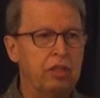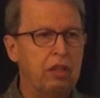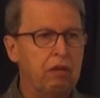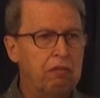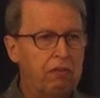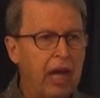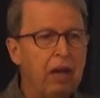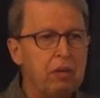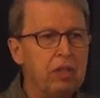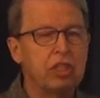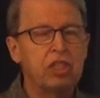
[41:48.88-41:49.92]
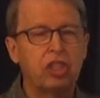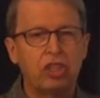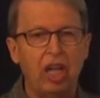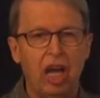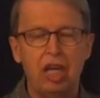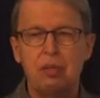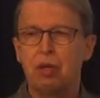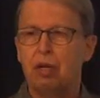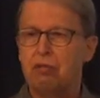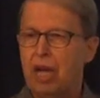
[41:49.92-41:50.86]
the various
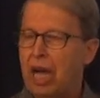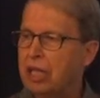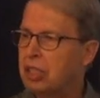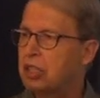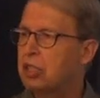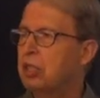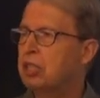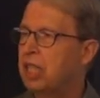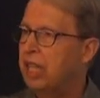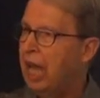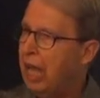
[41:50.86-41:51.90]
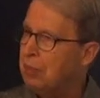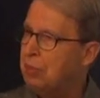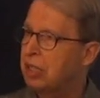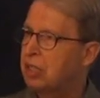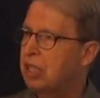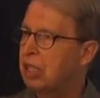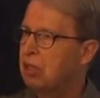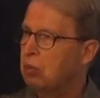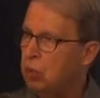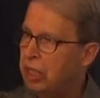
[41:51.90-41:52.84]
type of attitude and habits
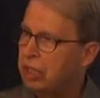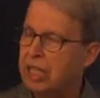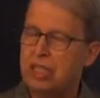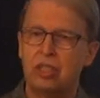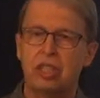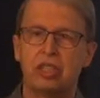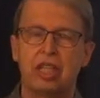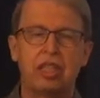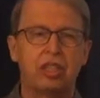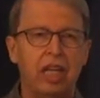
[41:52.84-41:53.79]
and weaknesses and